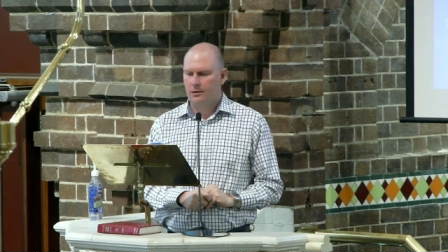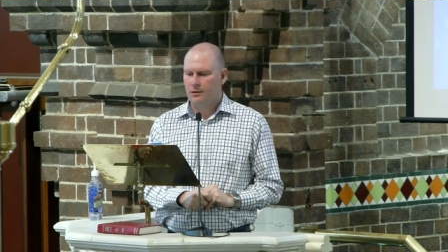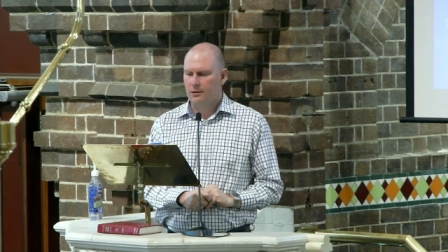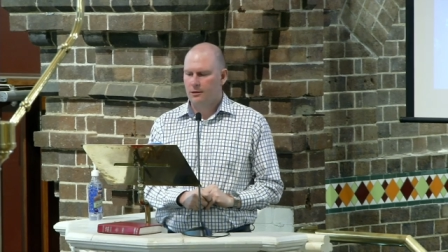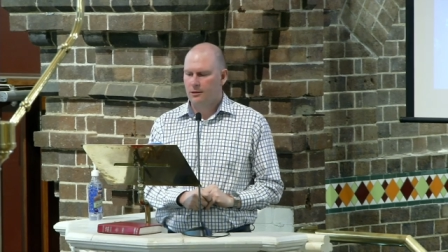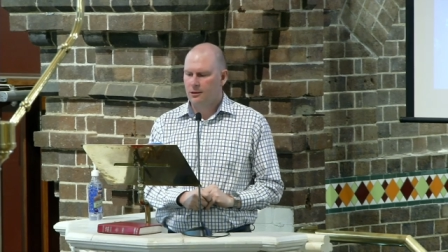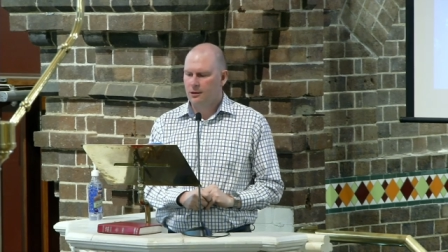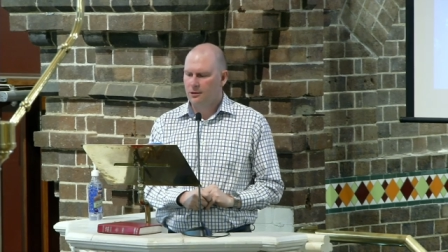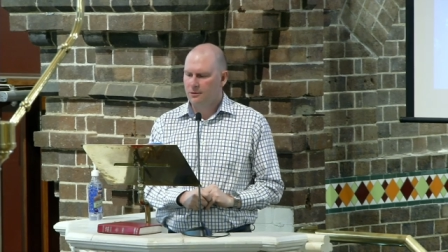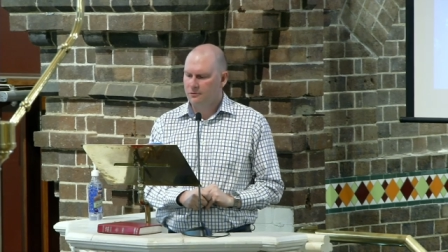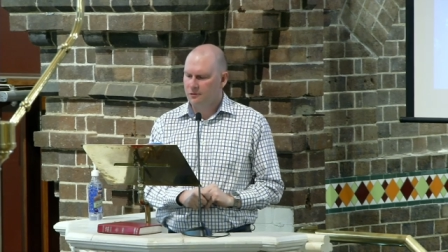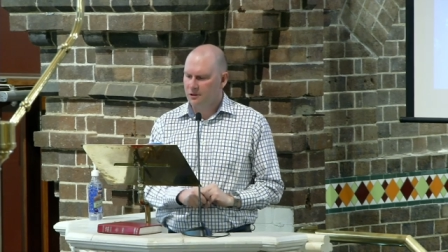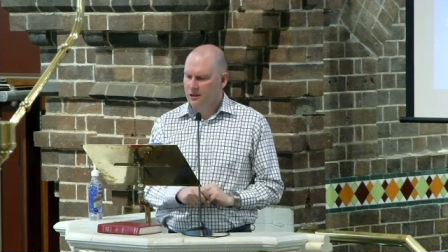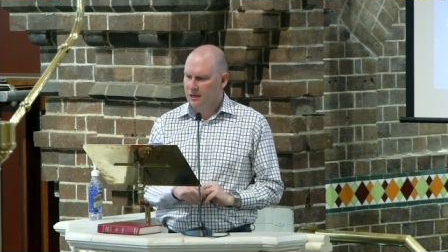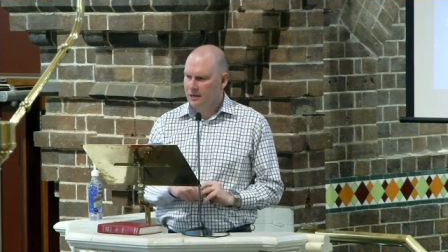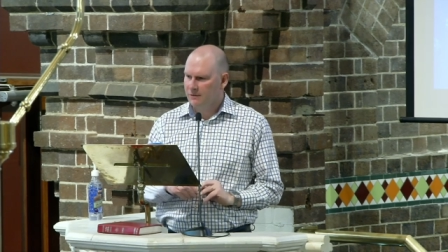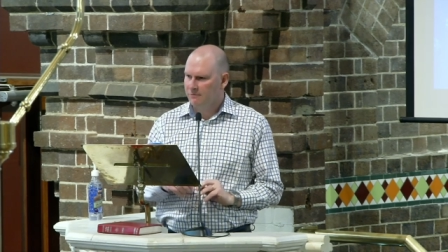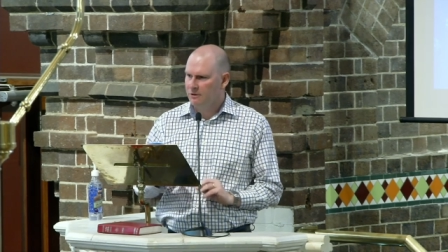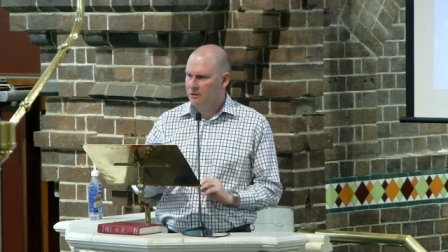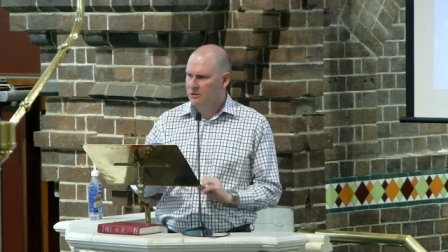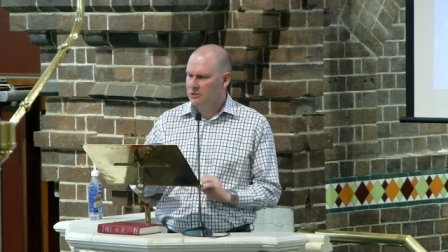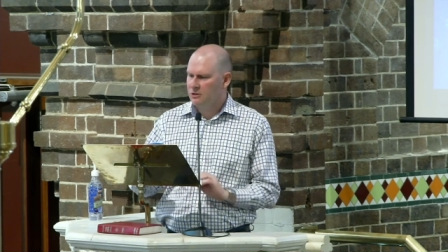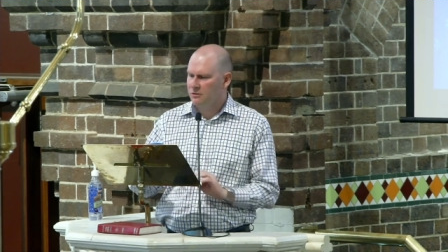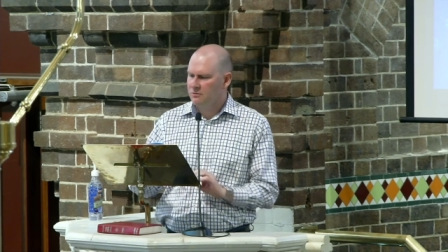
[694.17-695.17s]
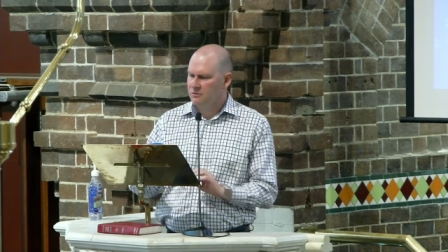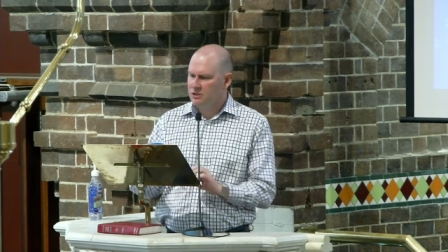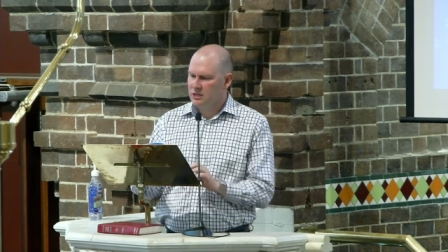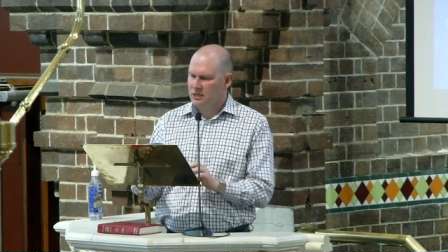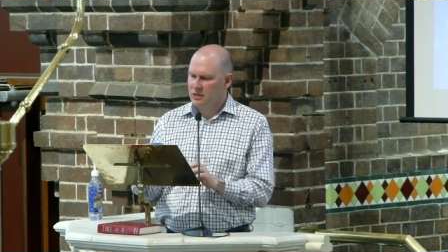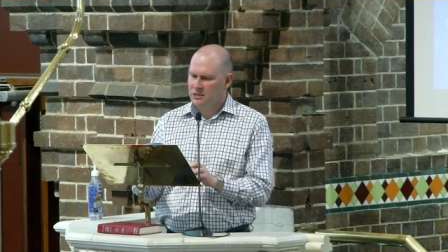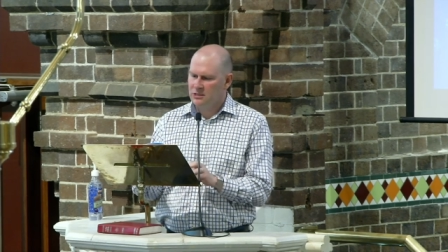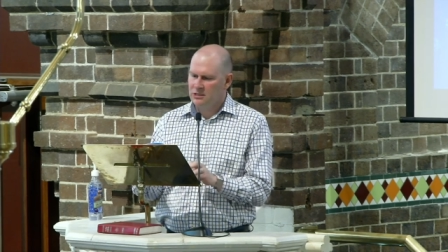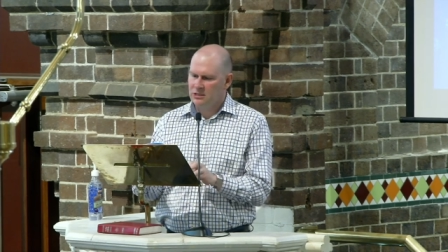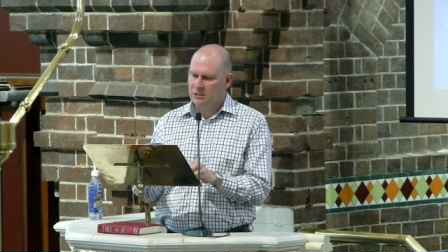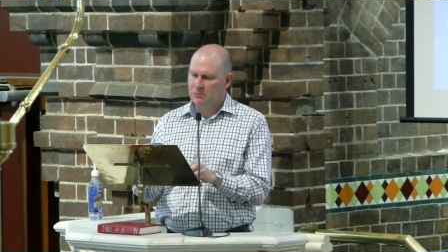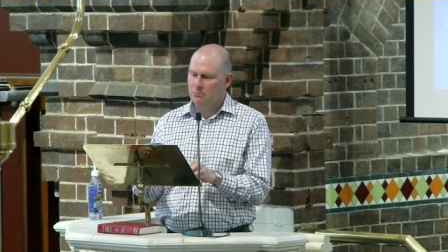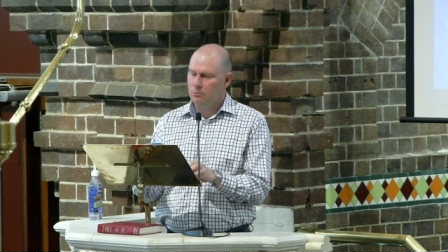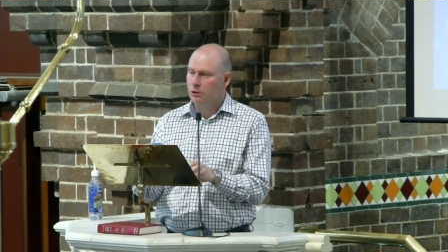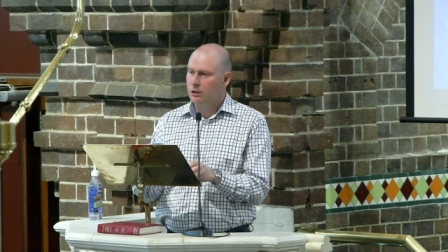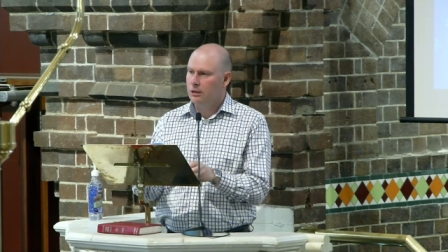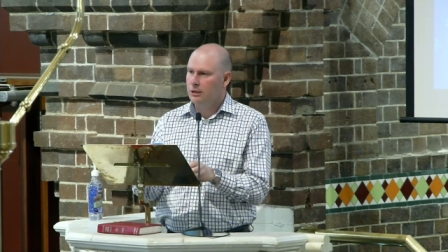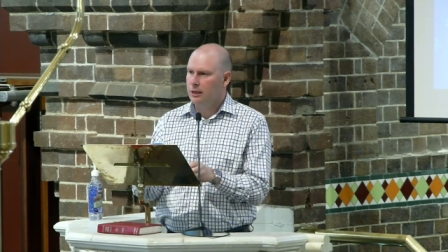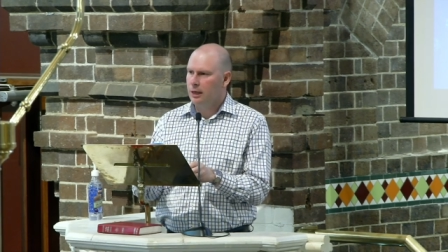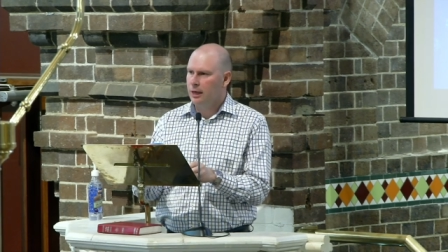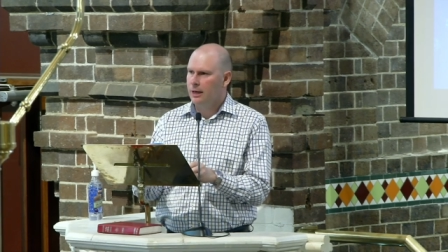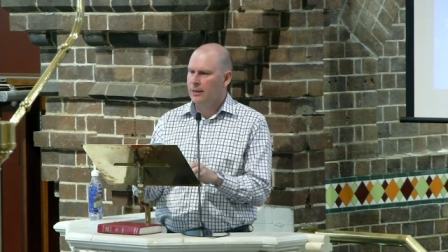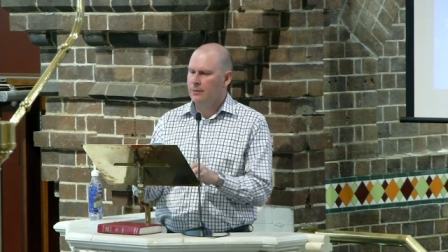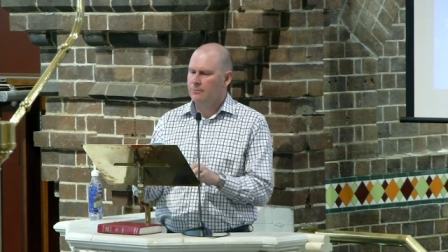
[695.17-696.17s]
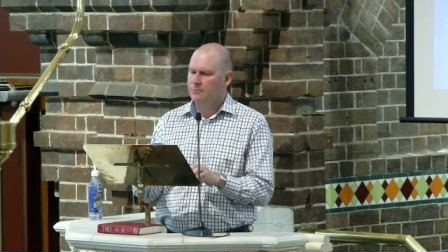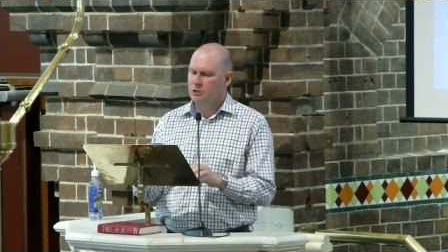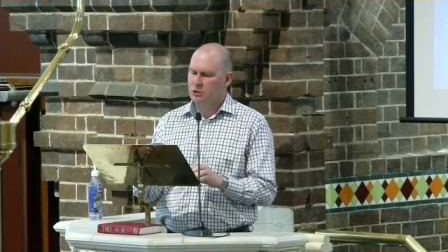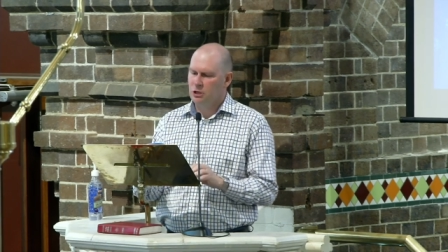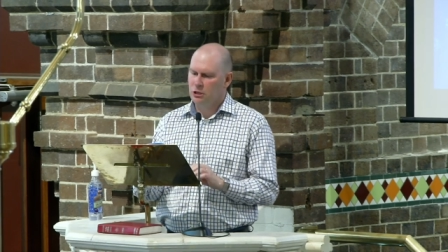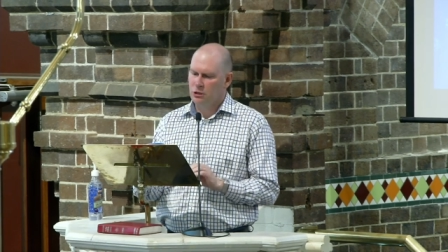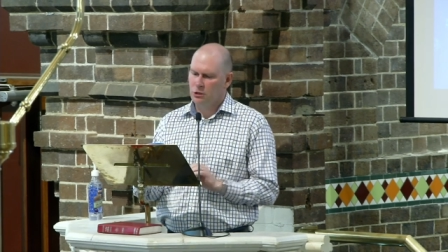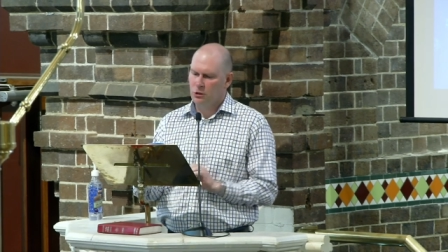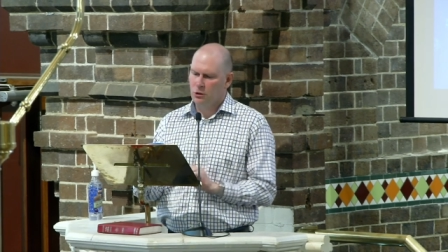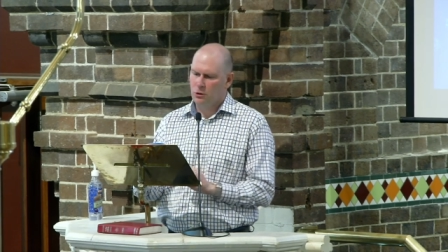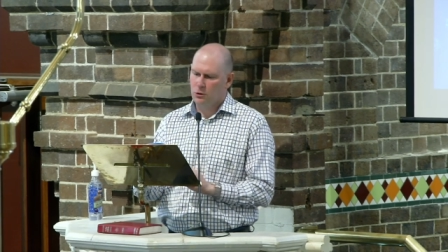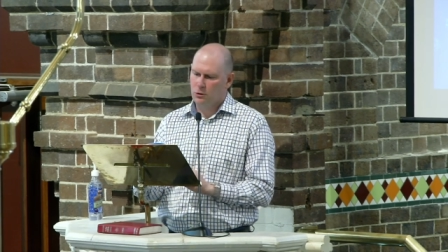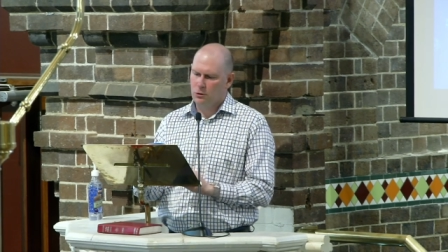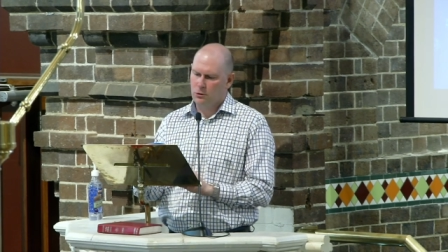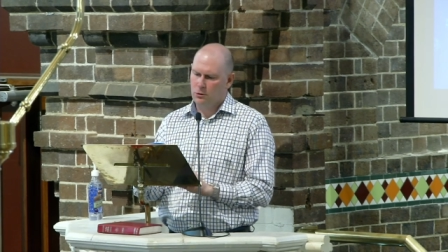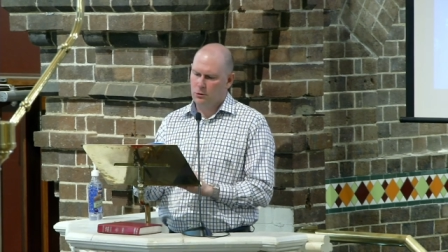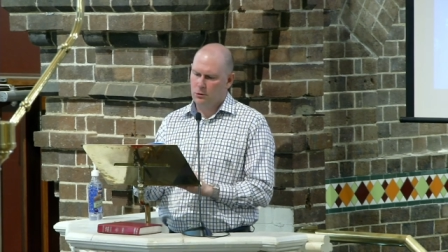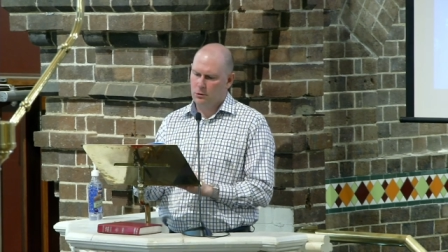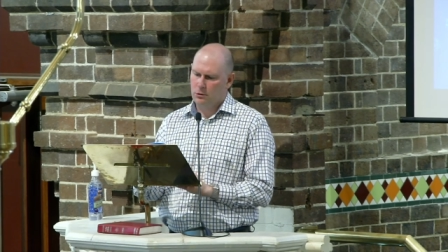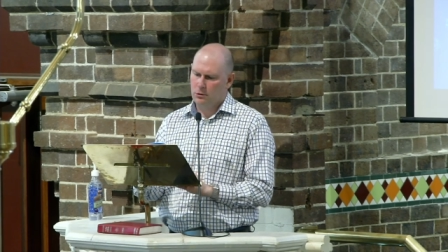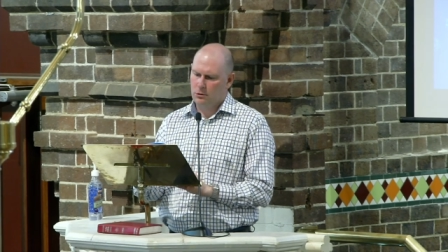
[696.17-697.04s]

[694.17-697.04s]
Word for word: the forgiveness of sins is proclaimed to you.